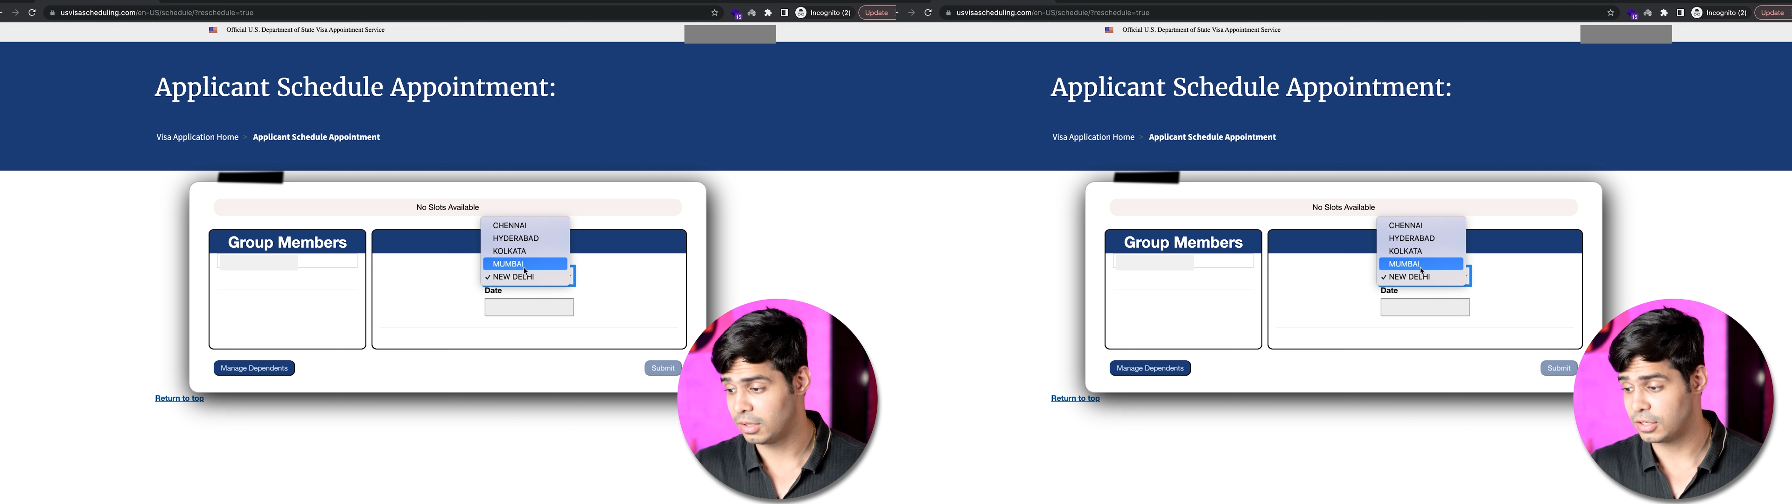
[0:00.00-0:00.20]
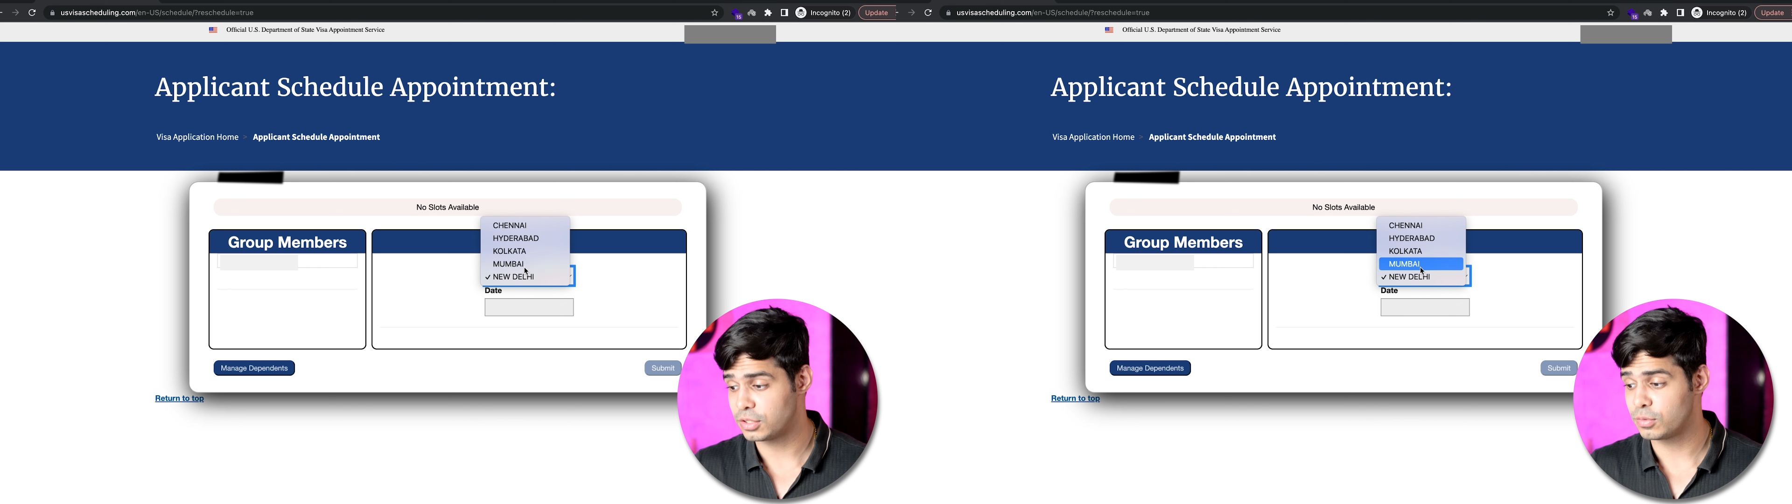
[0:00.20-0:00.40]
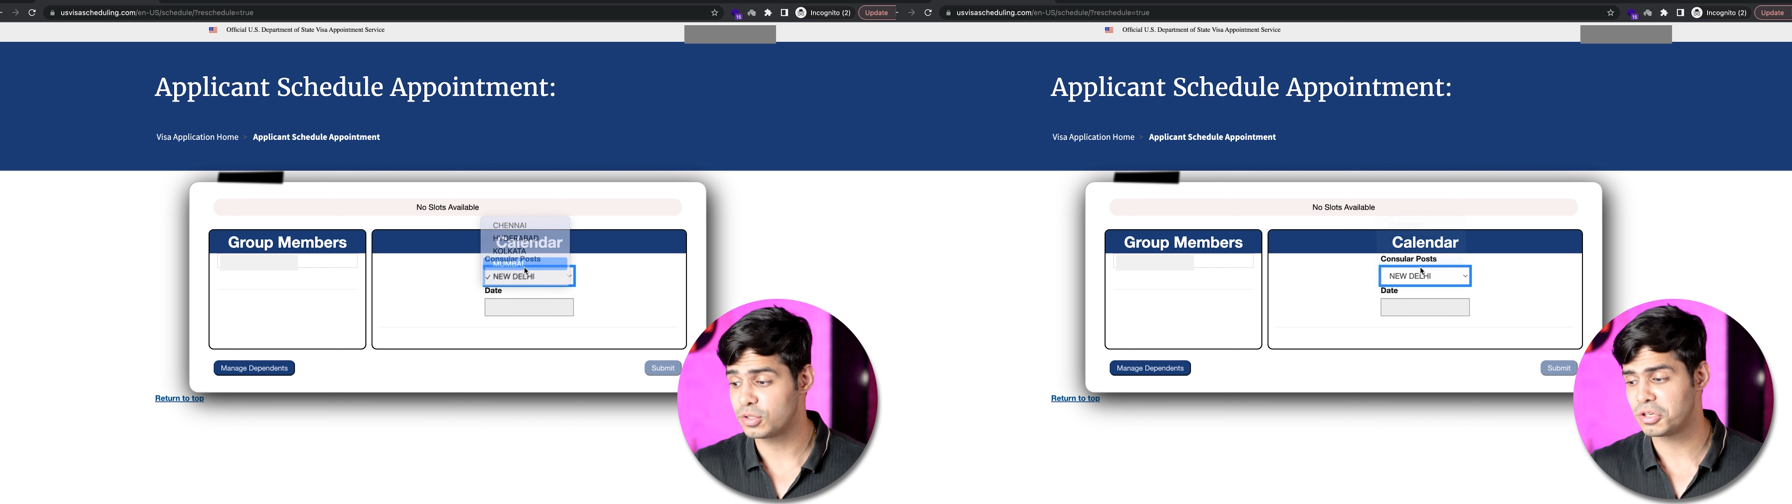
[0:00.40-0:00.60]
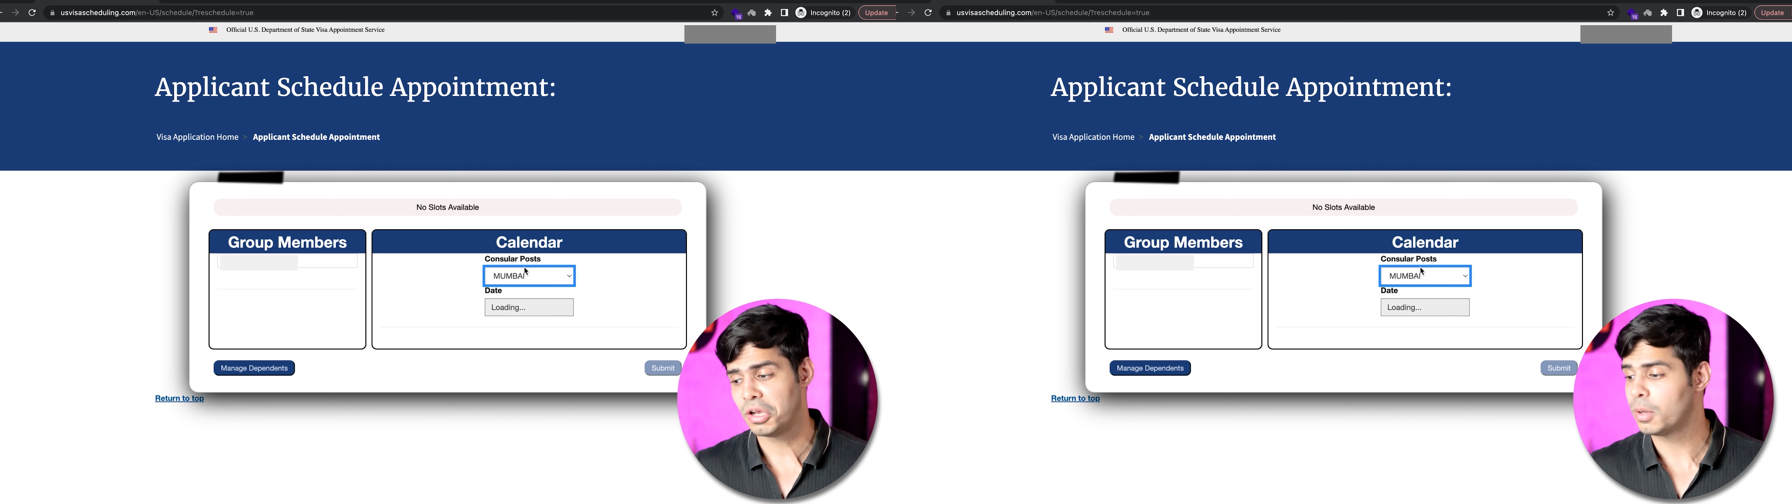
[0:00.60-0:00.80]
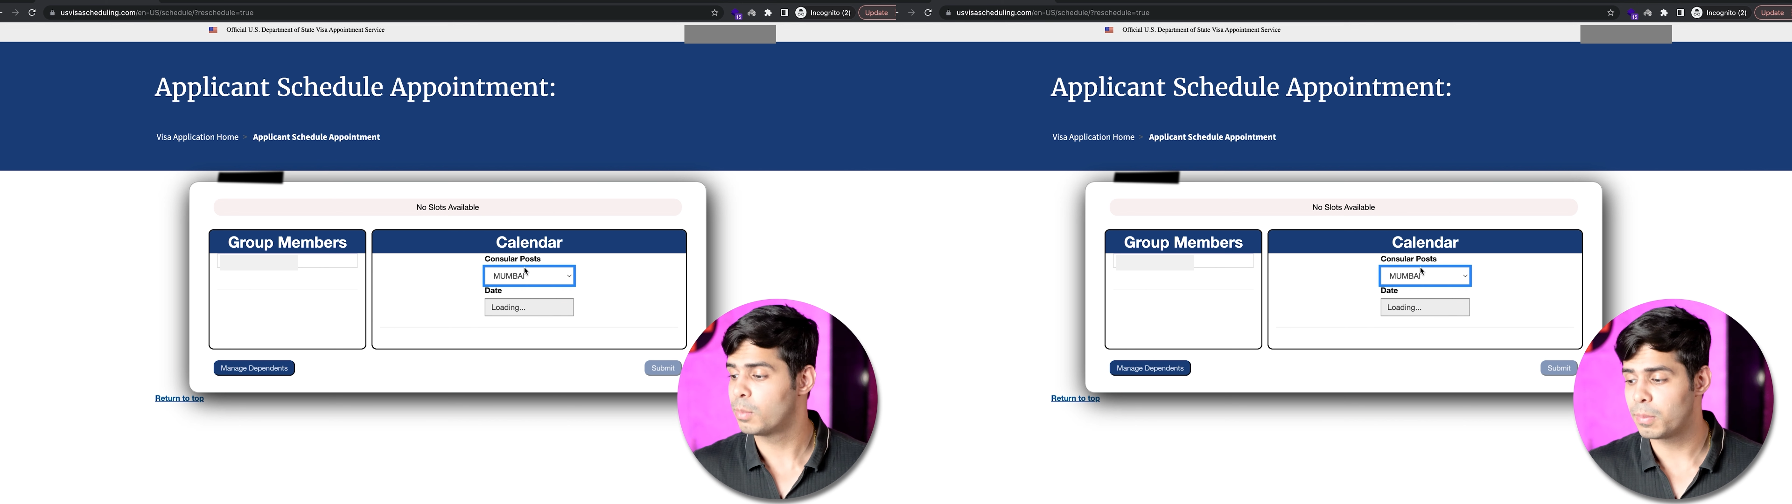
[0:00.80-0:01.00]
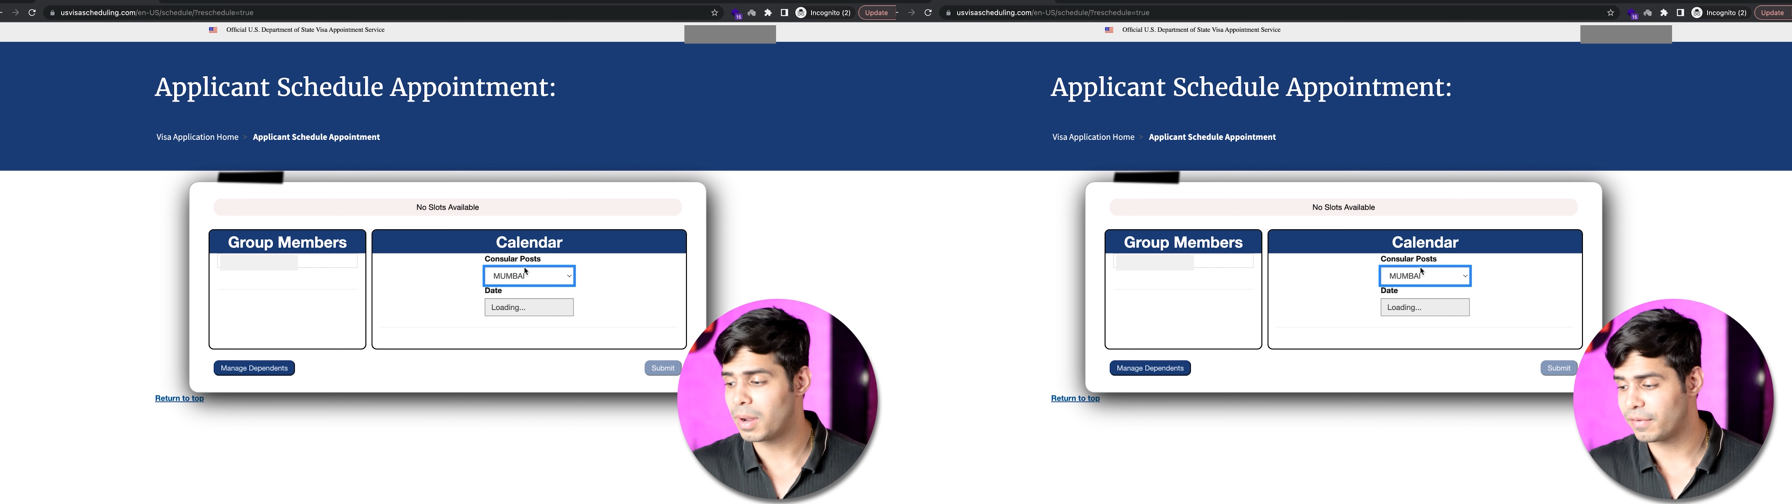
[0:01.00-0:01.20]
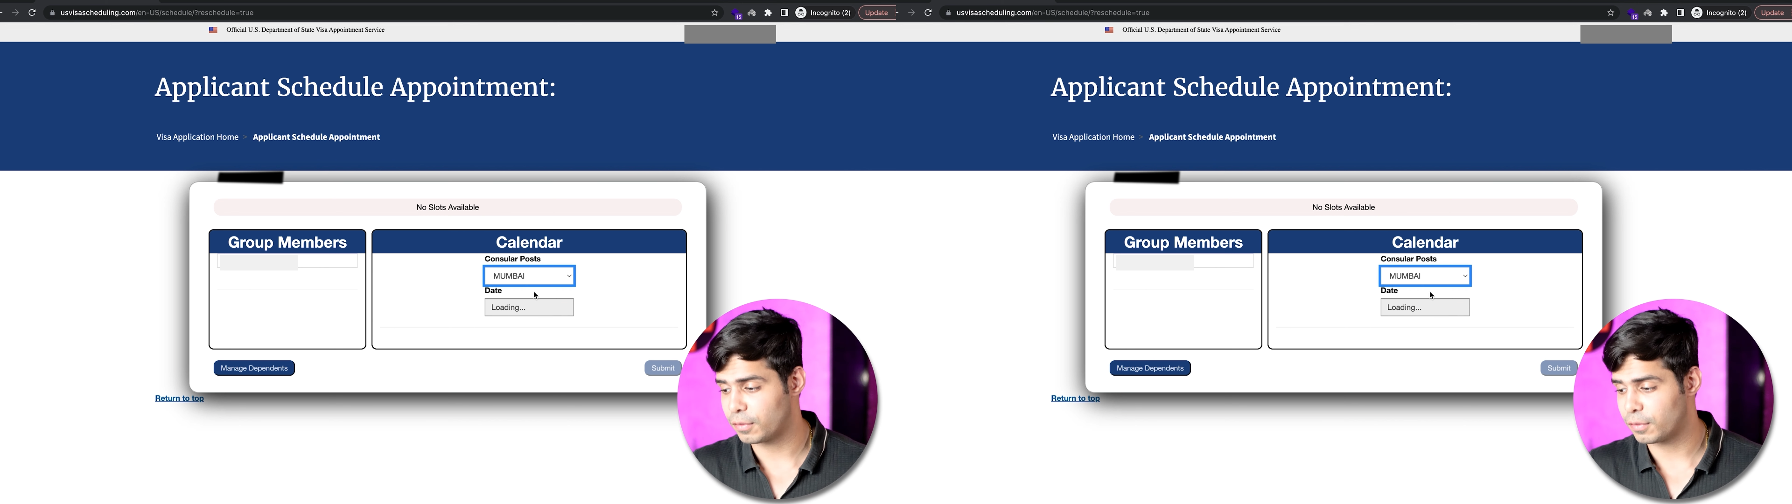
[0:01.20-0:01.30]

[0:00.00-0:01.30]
Let's choose Mumbai,